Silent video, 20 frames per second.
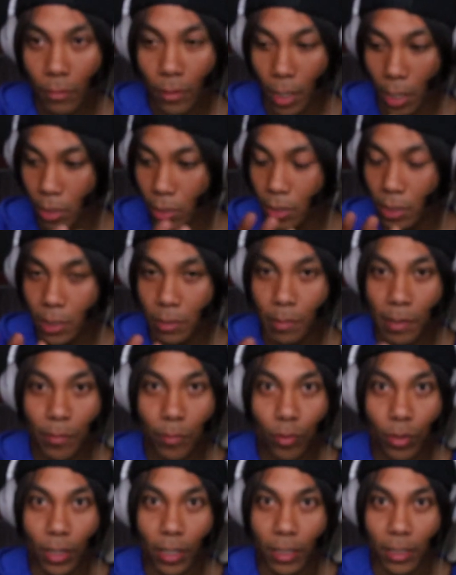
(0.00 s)
None of these
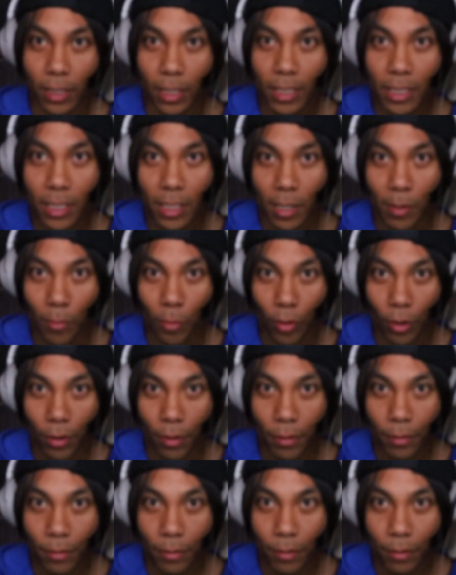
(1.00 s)
people exist anymore.